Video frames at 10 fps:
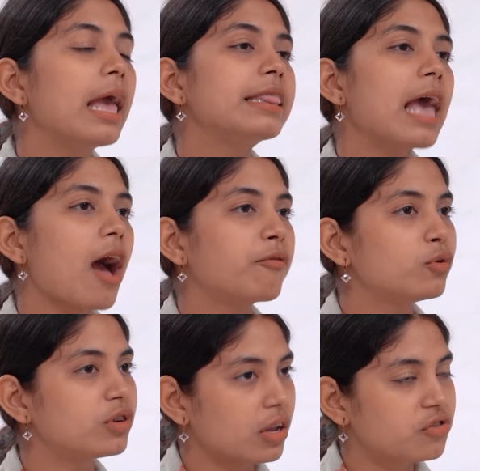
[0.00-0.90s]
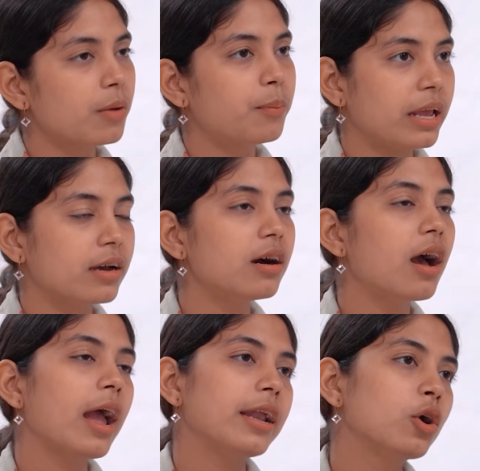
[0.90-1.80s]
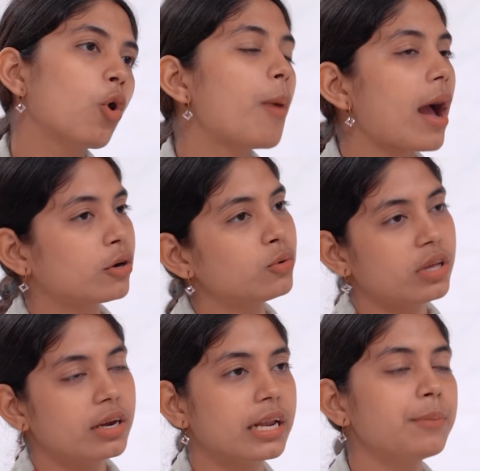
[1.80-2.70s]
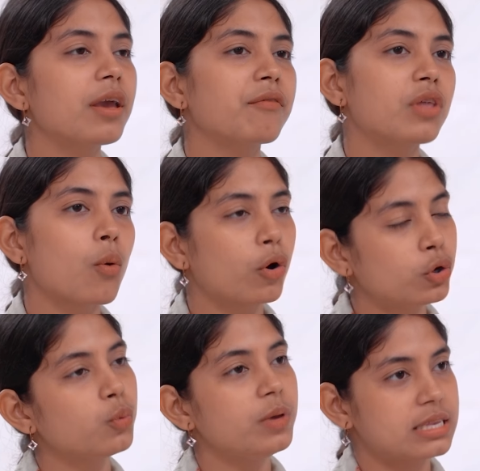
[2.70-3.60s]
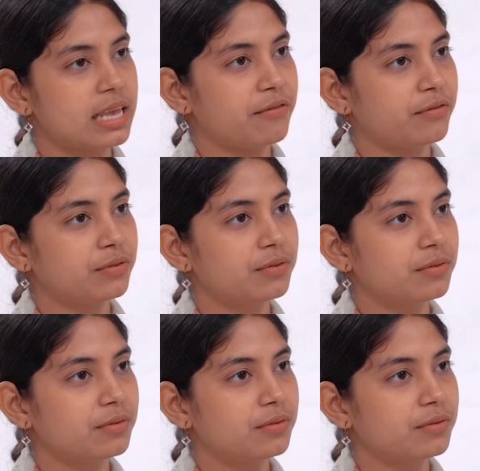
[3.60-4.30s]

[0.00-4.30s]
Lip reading: they have to touch a player and go back to their team if they want to be safe.